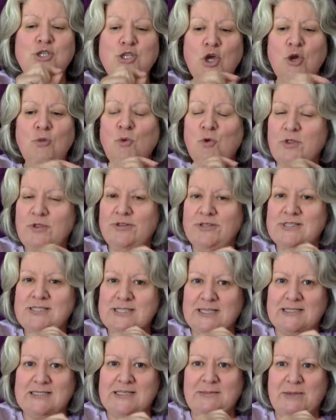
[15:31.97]
more than
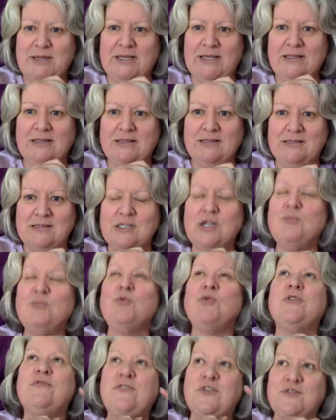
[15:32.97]
60 minutes, no more
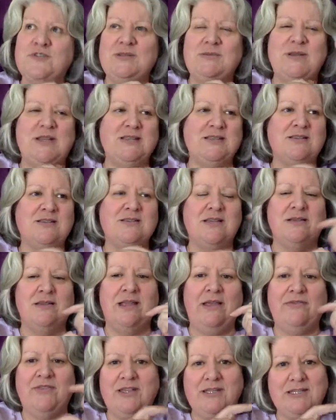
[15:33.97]
than 50 minutes, because I
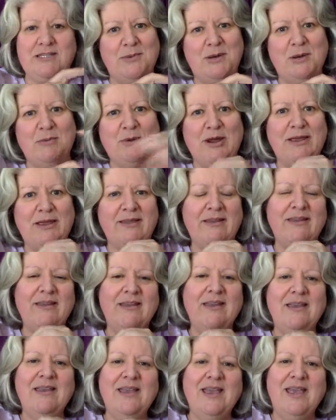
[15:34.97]
have that 10-minute break.
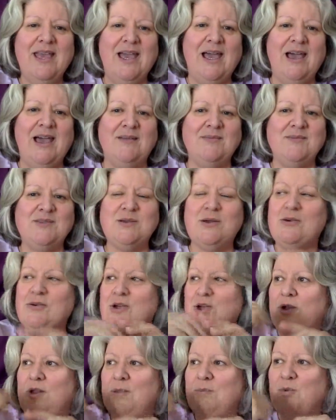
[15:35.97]
So I'll
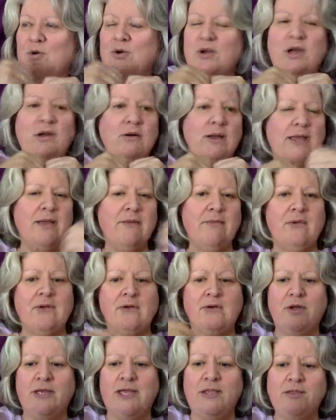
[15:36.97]
go to the board. Oh, I can
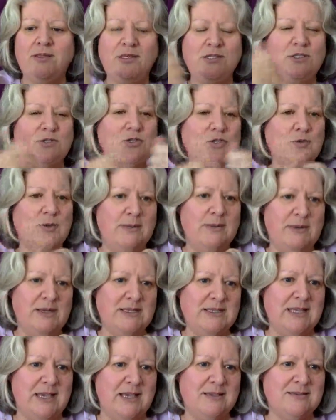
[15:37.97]
knock out these two 20-minute
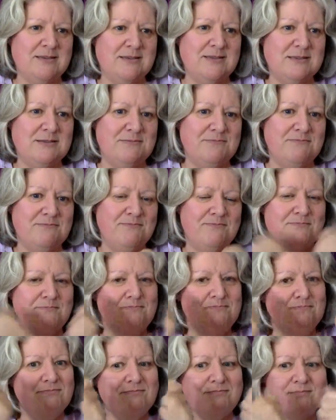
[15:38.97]
tasks.
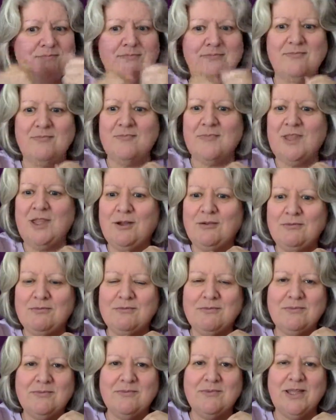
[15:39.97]
Yeah,
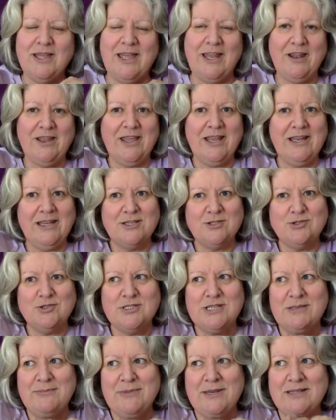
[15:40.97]
and I get an extra
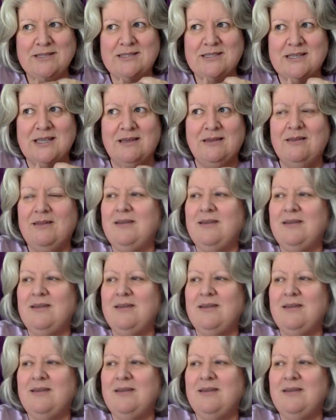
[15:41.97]
10 minutes to,